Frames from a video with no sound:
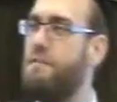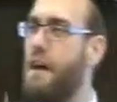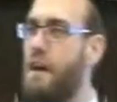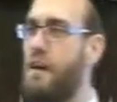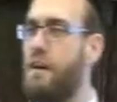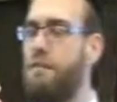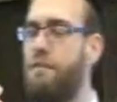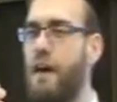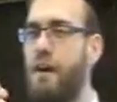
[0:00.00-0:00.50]

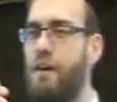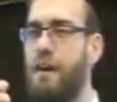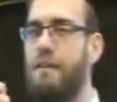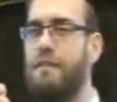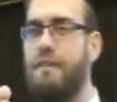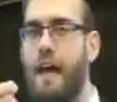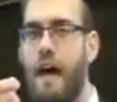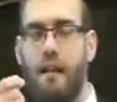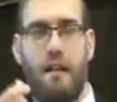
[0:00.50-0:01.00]
very,
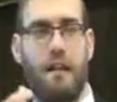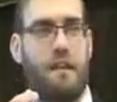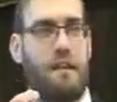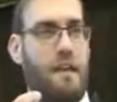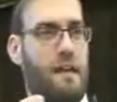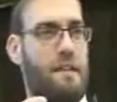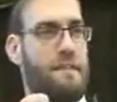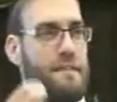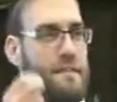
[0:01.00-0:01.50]
very
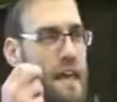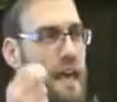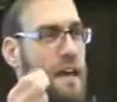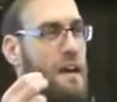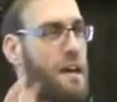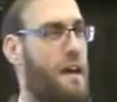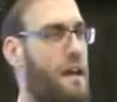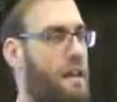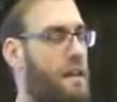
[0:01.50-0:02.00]
delicate
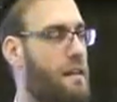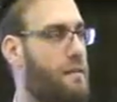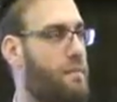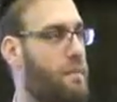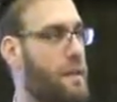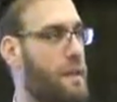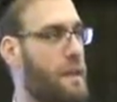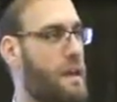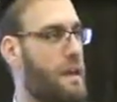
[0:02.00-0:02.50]

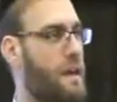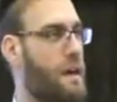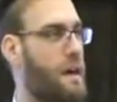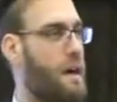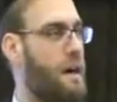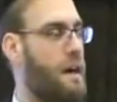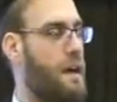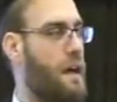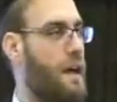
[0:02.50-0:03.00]
seichel,
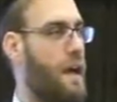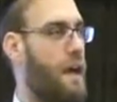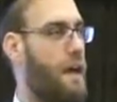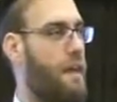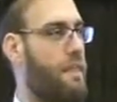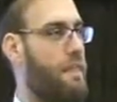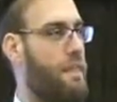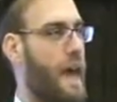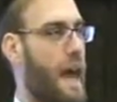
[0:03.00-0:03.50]

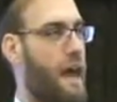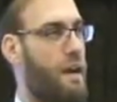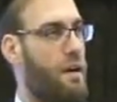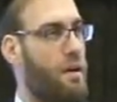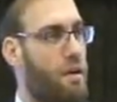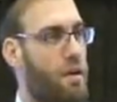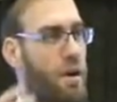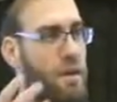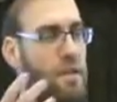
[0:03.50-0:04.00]

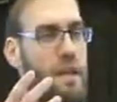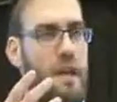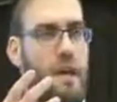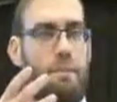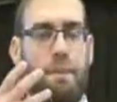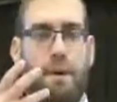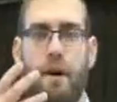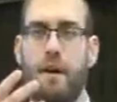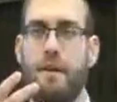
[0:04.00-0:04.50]
that only
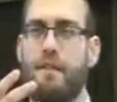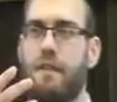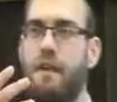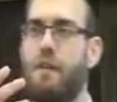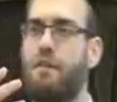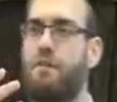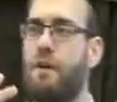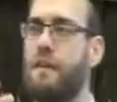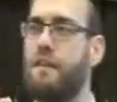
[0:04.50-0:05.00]
a
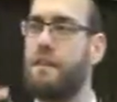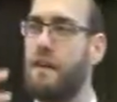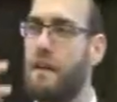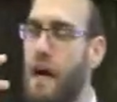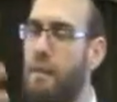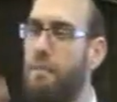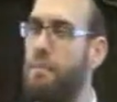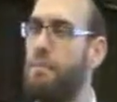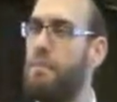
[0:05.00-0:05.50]
person who has
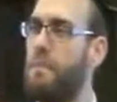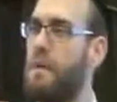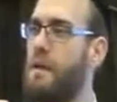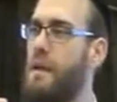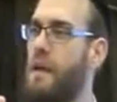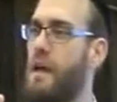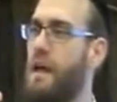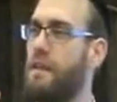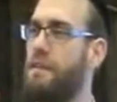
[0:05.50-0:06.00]
come
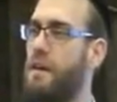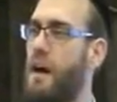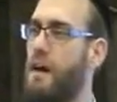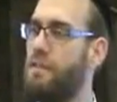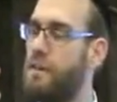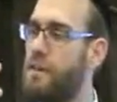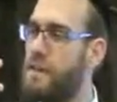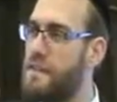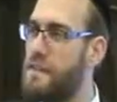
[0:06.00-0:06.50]
to
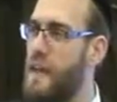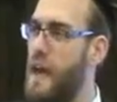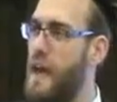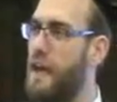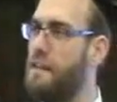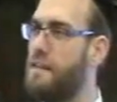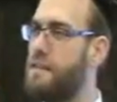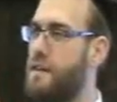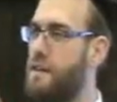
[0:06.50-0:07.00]

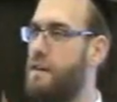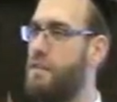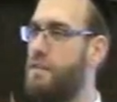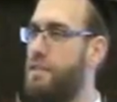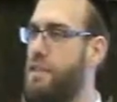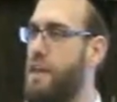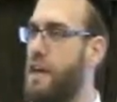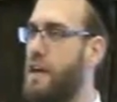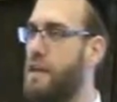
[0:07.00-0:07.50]
understand
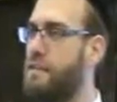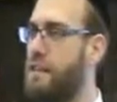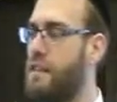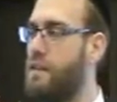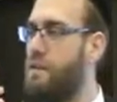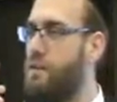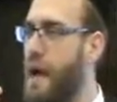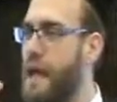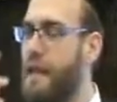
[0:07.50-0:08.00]
certain things
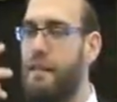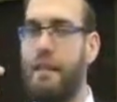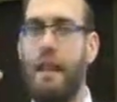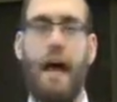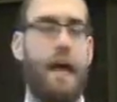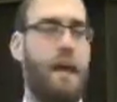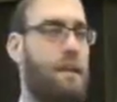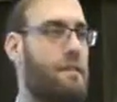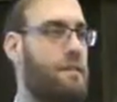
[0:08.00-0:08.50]
in the right
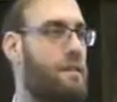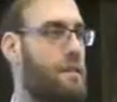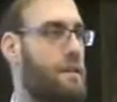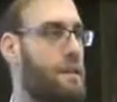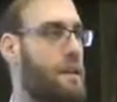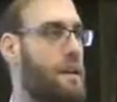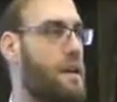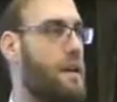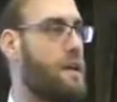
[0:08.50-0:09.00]
light
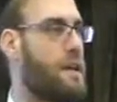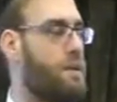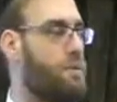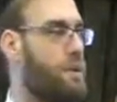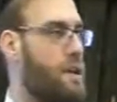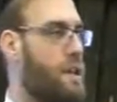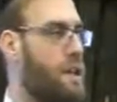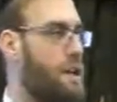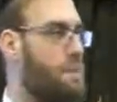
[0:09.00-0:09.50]

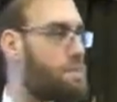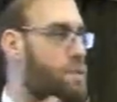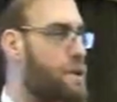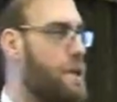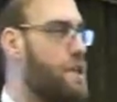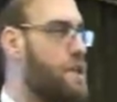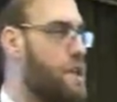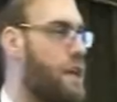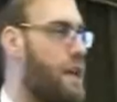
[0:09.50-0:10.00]
can really
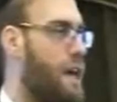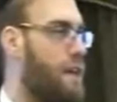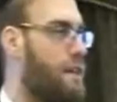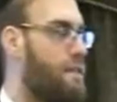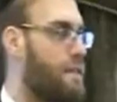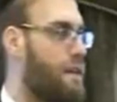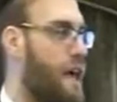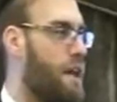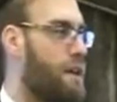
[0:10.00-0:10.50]

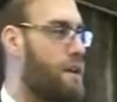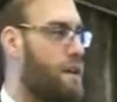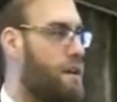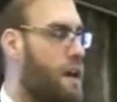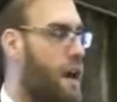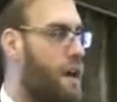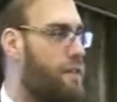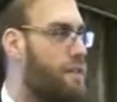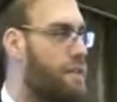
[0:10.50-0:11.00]
appreciate and
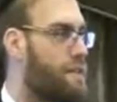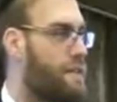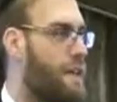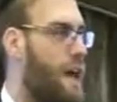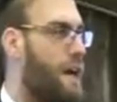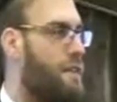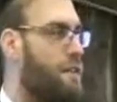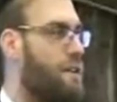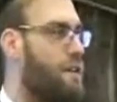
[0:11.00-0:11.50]
can
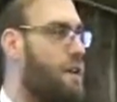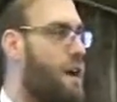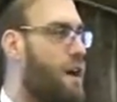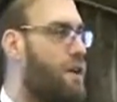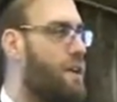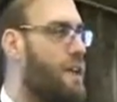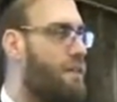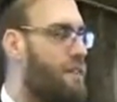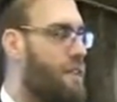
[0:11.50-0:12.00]
understand and
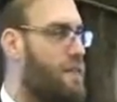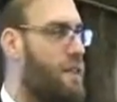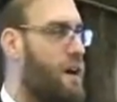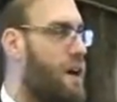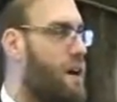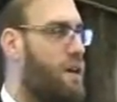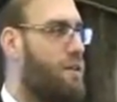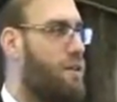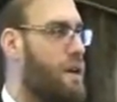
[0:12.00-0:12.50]
know, even
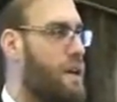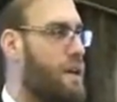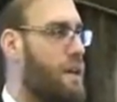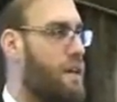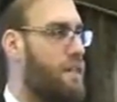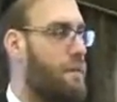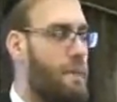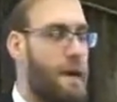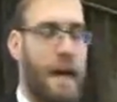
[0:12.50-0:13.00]
though
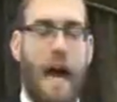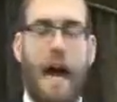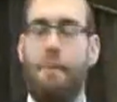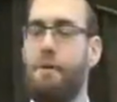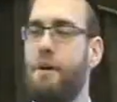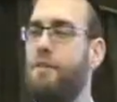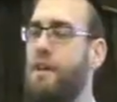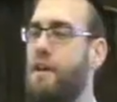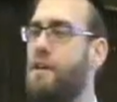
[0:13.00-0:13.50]
the
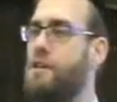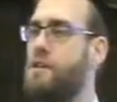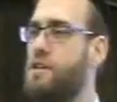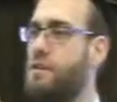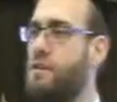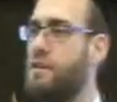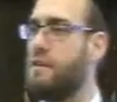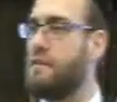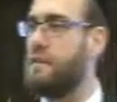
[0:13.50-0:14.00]
Mechaber didn't
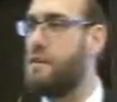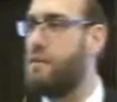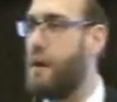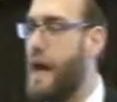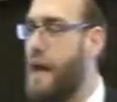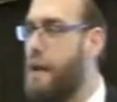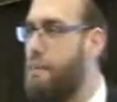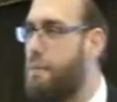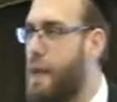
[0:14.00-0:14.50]
choose to
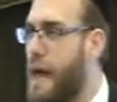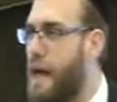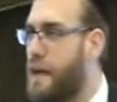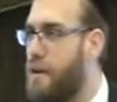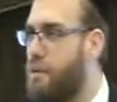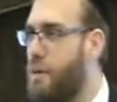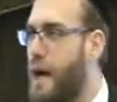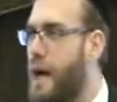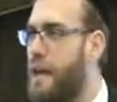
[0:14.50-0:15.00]
write it
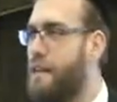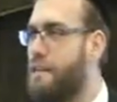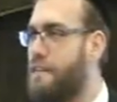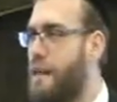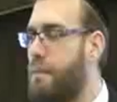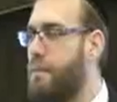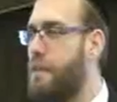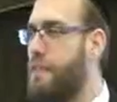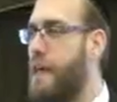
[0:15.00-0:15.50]
black and white. It's
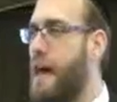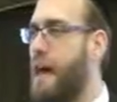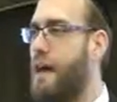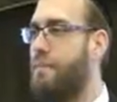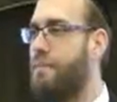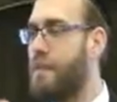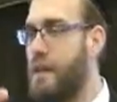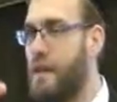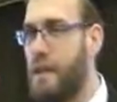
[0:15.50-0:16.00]
something
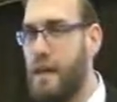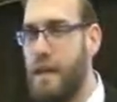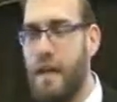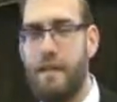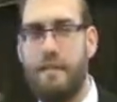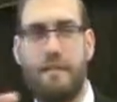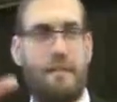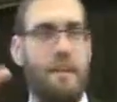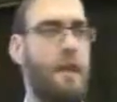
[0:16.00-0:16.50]
that
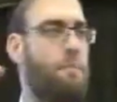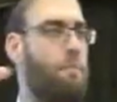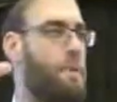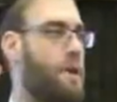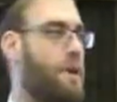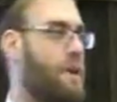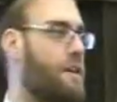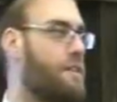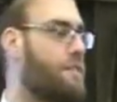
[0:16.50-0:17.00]
it's
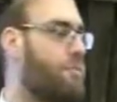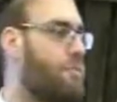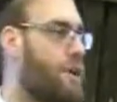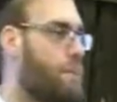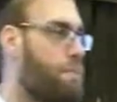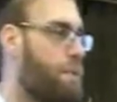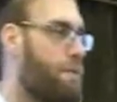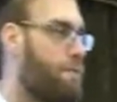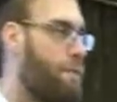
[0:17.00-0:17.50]
deeper and it's
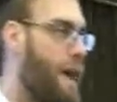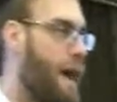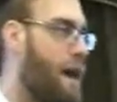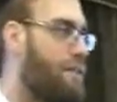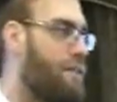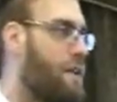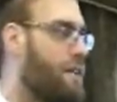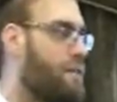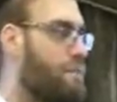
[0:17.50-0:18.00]
more
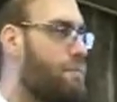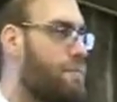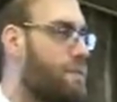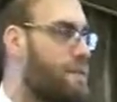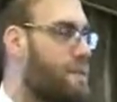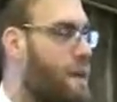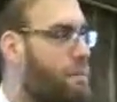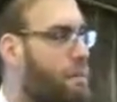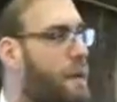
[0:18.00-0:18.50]
profound and it's
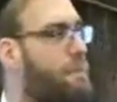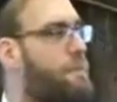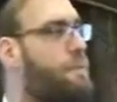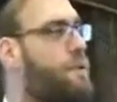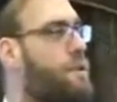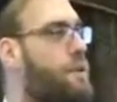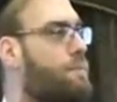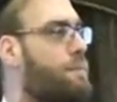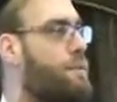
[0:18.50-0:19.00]
sometimes
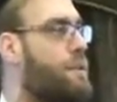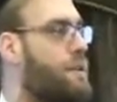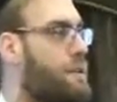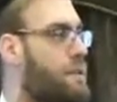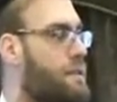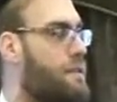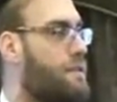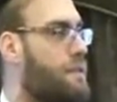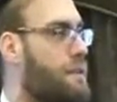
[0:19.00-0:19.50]
more
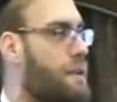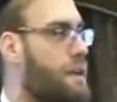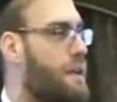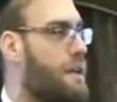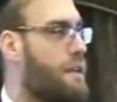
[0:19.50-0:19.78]
important